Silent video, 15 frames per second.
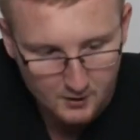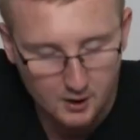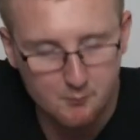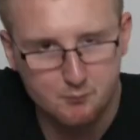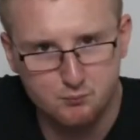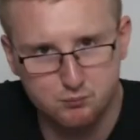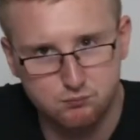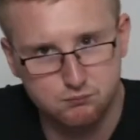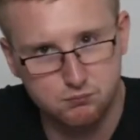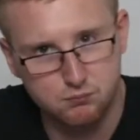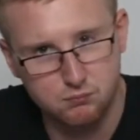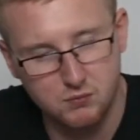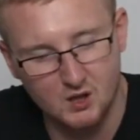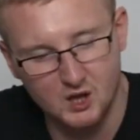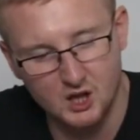
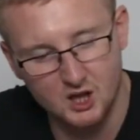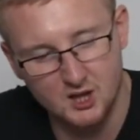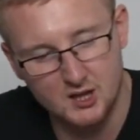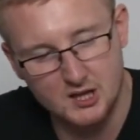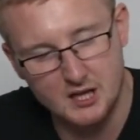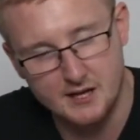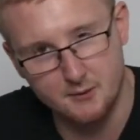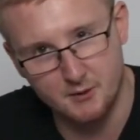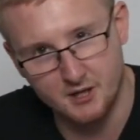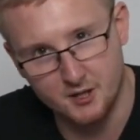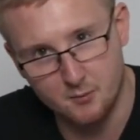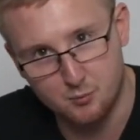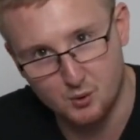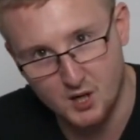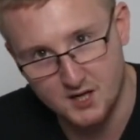A little bit on
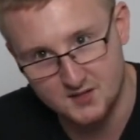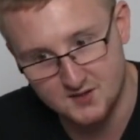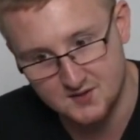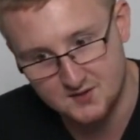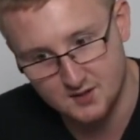the pricey